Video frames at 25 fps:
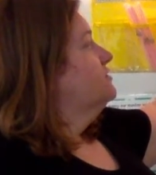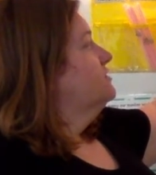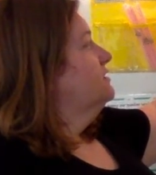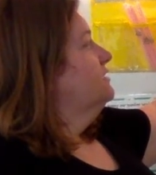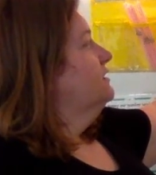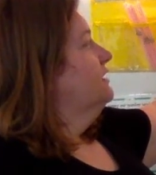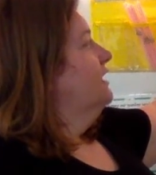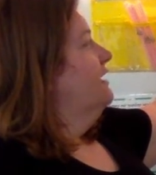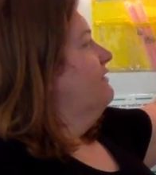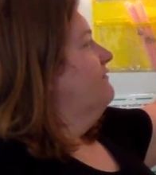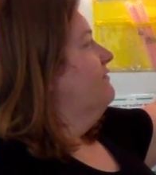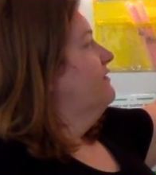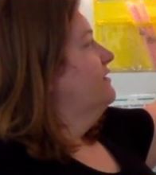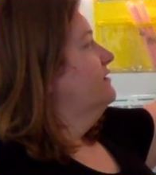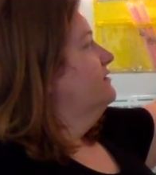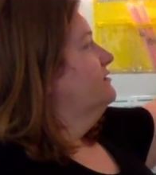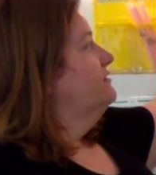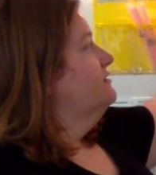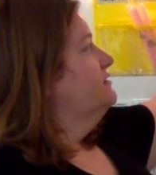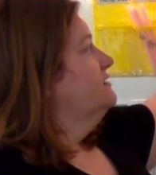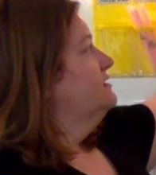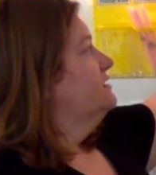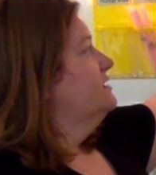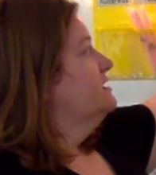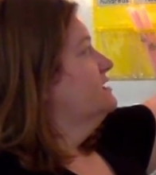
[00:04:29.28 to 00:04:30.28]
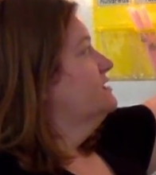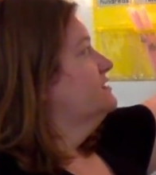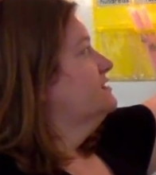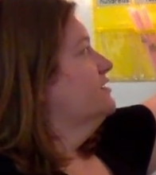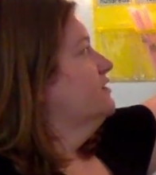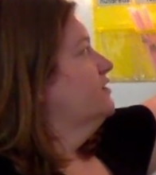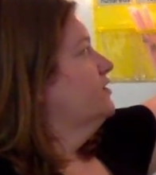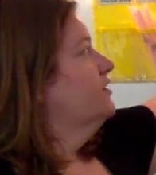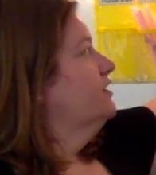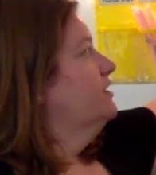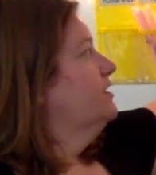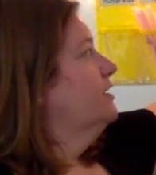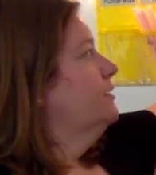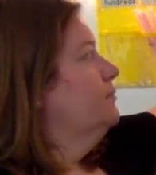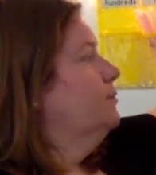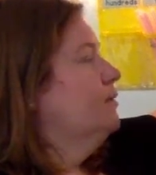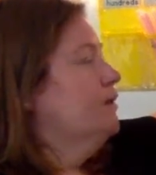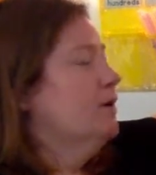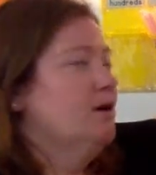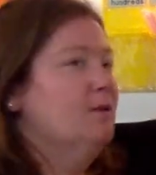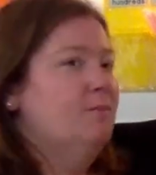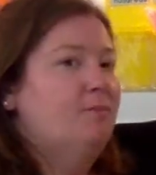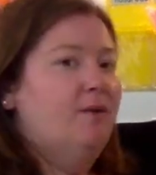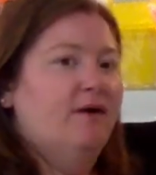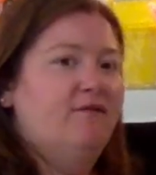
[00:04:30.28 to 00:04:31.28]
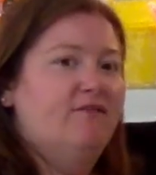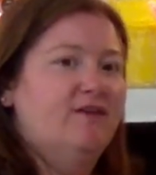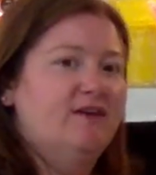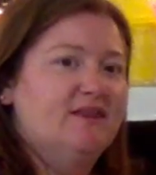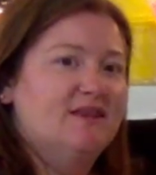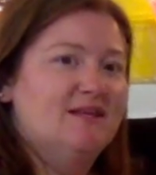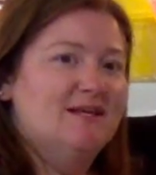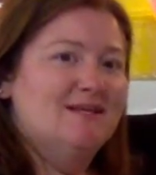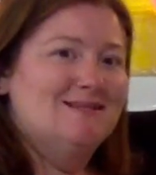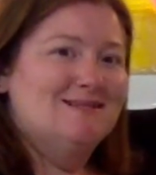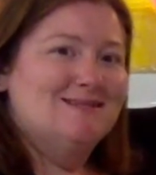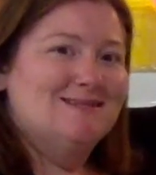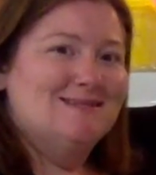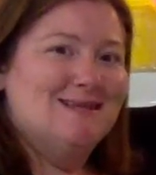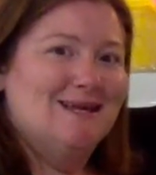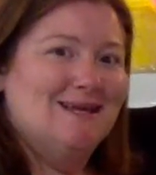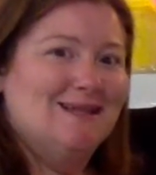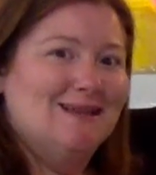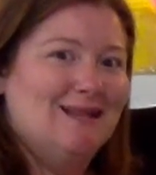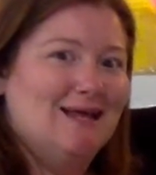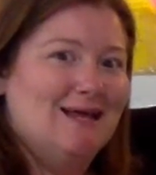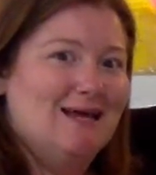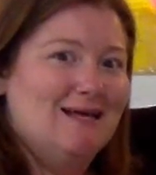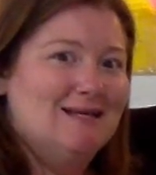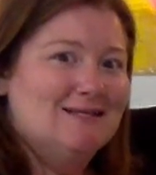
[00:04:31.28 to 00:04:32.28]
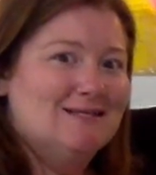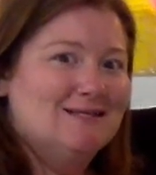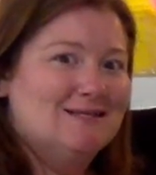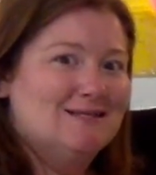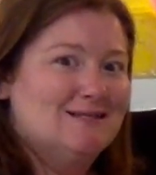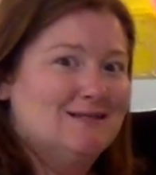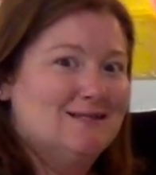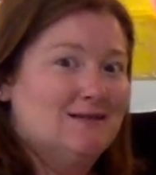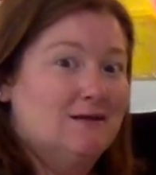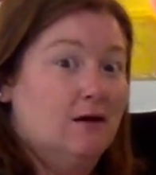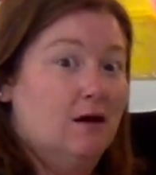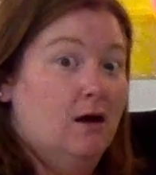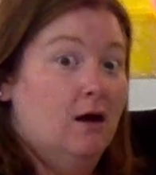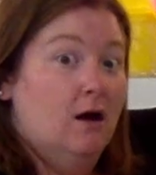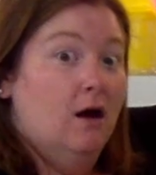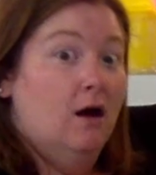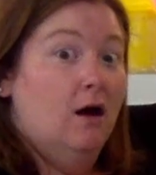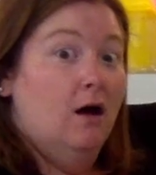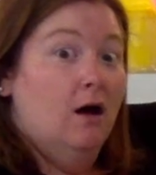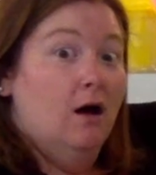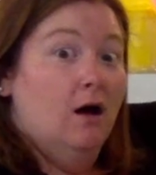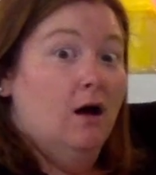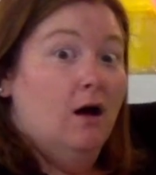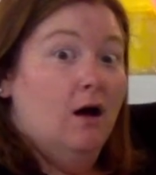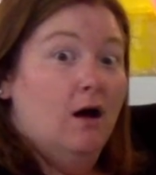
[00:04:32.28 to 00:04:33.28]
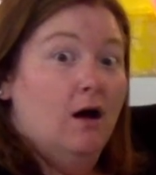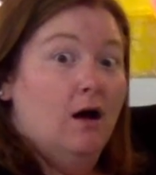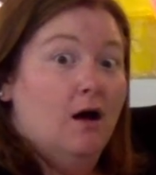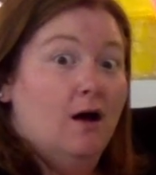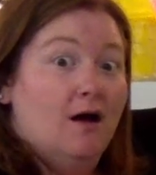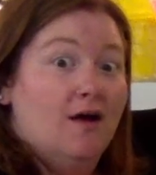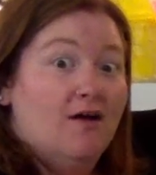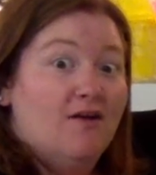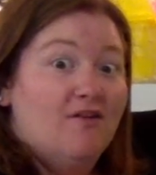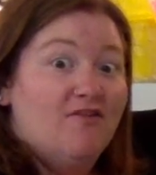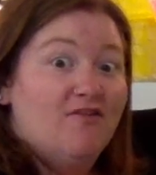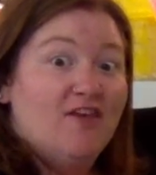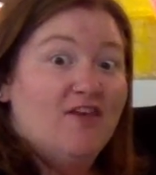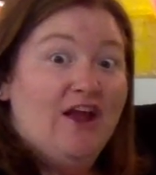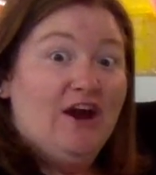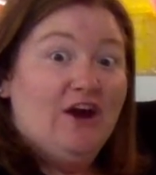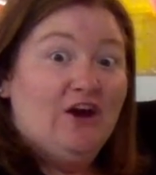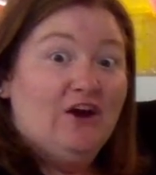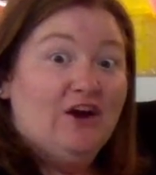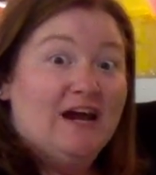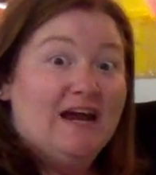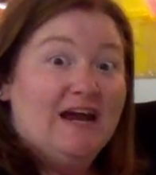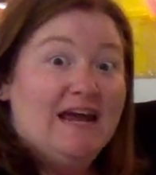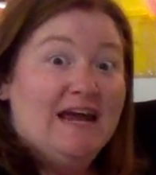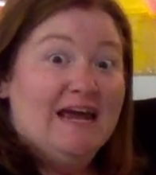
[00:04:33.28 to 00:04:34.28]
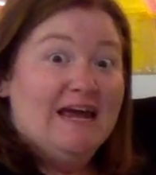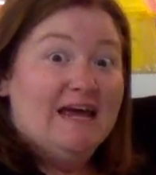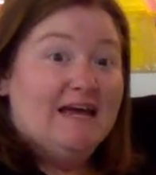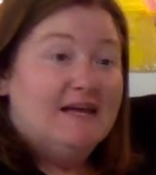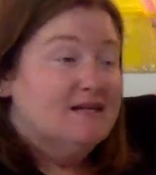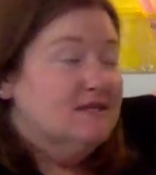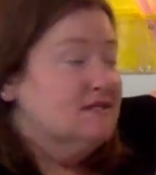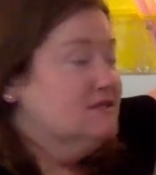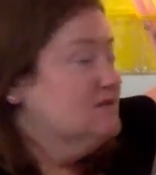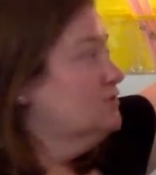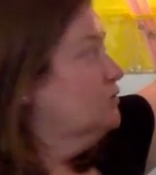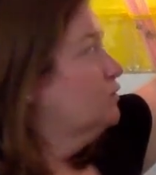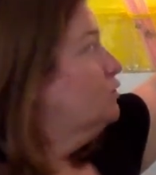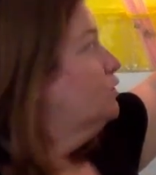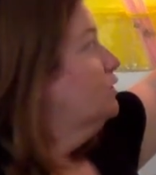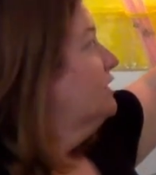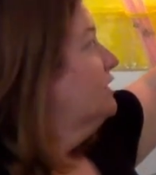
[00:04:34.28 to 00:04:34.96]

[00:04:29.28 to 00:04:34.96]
11. Is there a number above it that's 10 less? There is. Oh,